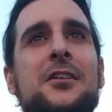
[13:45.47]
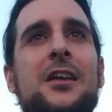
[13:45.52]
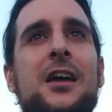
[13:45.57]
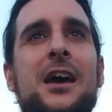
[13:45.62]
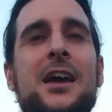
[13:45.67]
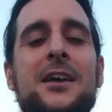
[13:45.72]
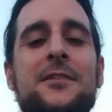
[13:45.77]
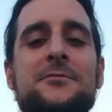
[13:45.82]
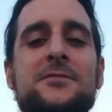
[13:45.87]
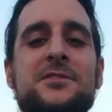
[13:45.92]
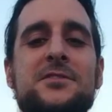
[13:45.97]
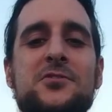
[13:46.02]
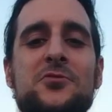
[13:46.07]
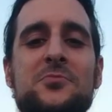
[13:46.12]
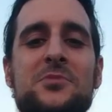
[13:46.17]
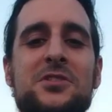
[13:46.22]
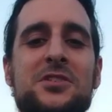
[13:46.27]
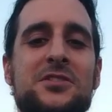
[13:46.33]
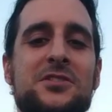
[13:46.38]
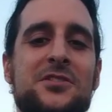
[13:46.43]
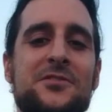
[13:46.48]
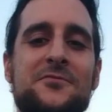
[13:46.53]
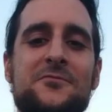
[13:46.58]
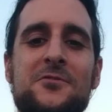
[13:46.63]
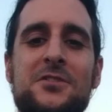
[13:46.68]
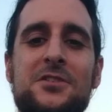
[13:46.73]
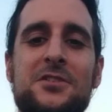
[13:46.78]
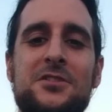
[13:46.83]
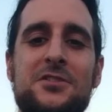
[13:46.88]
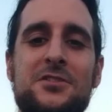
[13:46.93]
I have so many
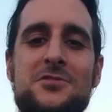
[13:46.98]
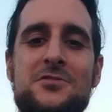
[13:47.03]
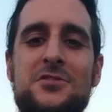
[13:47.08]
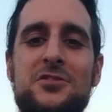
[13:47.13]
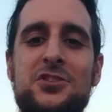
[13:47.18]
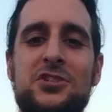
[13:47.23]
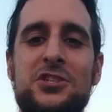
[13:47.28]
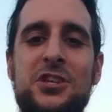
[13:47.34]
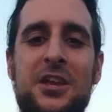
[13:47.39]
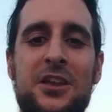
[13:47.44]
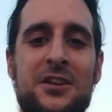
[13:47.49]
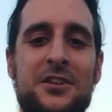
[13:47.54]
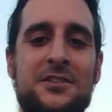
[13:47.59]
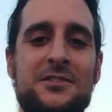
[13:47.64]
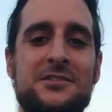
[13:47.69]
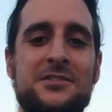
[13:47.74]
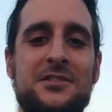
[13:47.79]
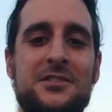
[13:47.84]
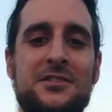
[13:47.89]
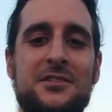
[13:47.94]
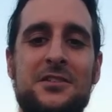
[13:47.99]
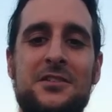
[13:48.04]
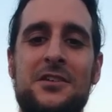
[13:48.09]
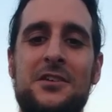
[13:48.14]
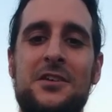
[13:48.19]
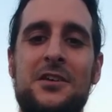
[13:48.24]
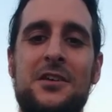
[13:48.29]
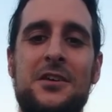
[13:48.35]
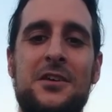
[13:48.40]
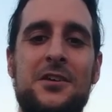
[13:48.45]
different shades and
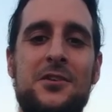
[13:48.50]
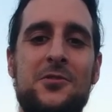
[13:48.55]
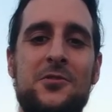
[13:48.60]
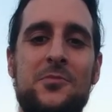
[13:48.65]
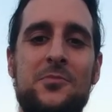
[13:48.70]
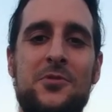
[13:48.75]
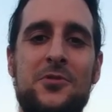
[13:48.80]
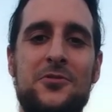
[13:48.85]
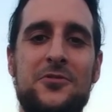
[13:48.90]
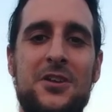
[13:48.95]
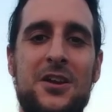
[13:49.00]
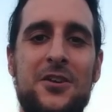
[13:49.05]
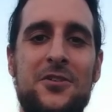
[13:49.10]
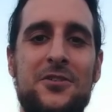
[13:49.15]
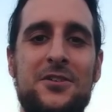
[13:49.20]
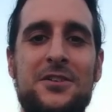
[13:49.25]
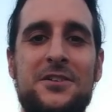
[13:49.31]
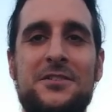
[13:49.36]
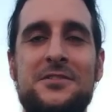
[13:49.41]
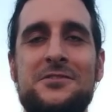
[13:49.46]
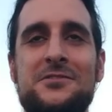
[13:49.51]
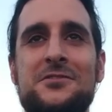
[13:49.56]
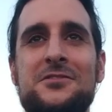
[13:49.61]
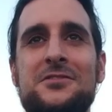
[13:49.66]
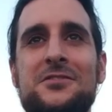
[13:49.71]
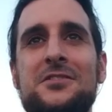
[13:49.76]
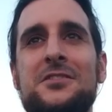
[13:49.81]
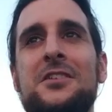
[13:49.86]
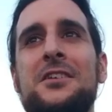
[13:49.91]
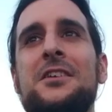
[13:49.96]
polarities, and
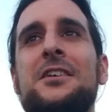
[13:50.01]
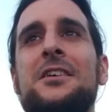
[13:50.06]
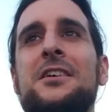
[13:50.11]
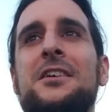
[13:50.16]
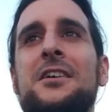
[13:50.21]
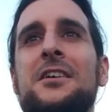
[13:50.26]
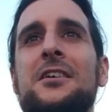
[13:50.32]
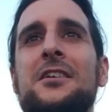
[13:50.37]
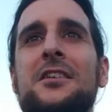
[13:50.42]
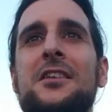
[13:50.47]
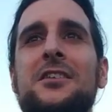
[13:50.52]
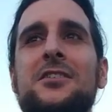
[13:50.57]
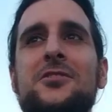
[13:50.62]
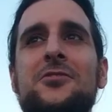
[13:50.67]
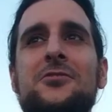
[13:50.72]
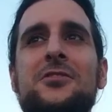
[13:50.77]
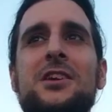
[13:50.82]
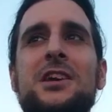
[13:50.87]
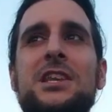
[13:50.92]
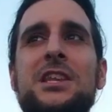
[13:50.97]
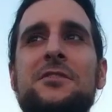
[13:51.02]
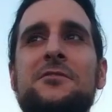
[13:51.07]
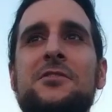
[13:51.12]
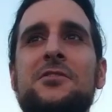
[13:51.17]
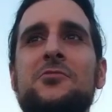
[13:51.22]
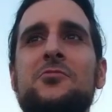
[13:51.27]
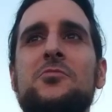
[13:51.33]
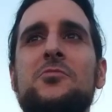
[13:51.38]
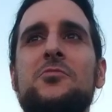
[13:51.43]
like you can't even